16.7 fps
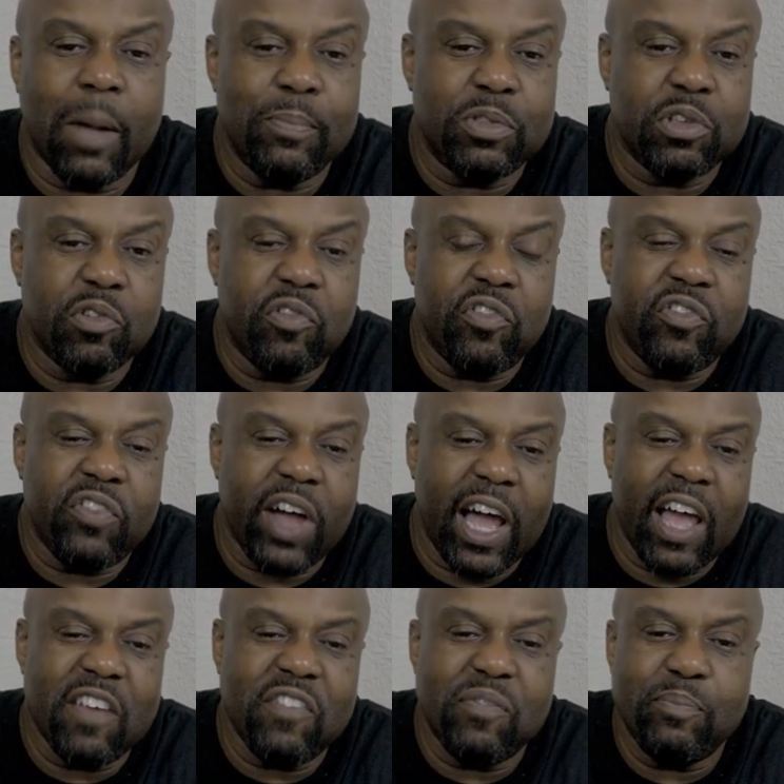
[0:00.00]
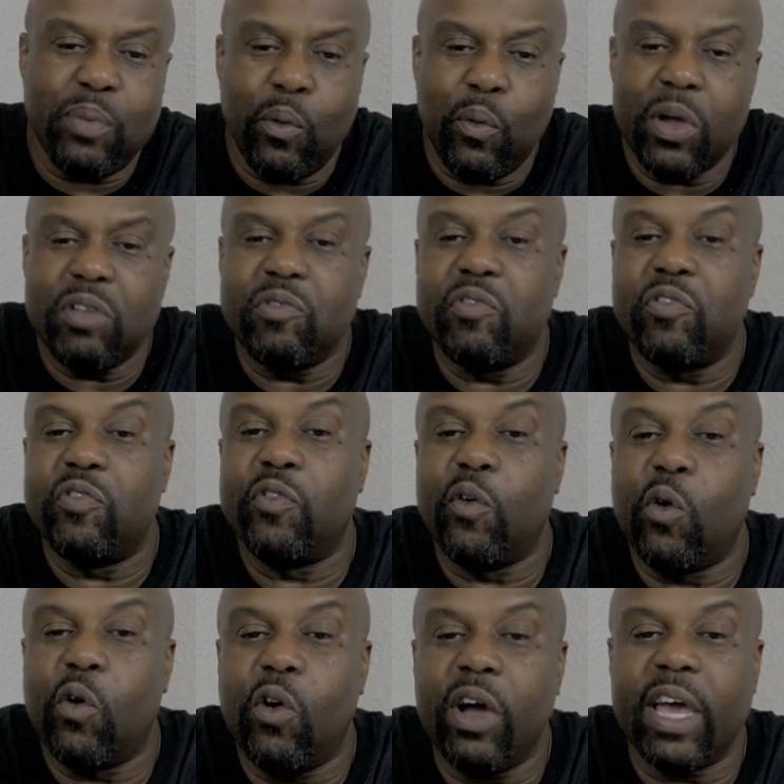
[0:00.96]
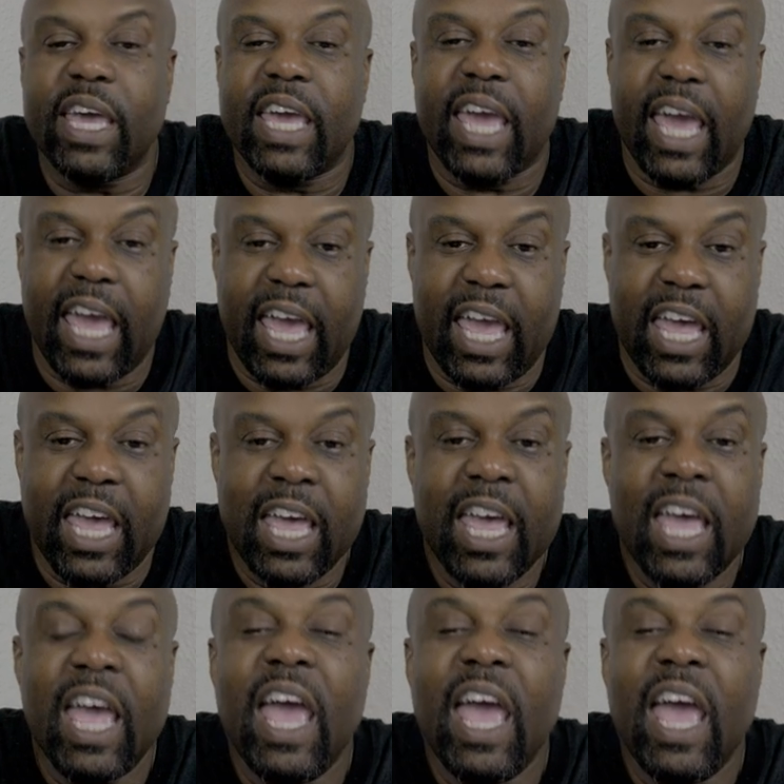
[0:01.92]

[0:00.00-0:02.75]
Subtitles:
up to 5.4K